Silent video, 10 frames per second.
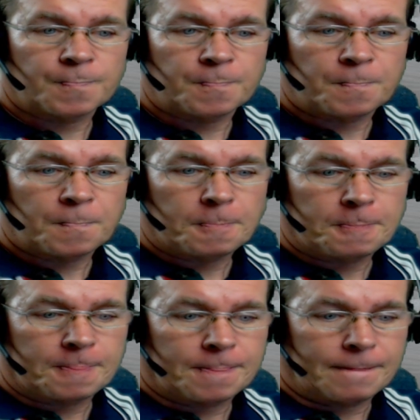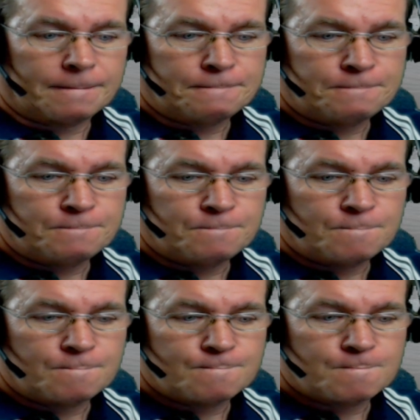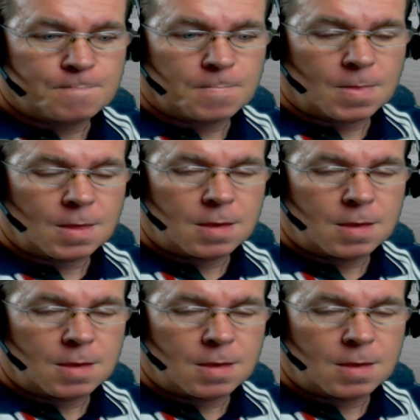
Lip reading: No one is speaking in this clip.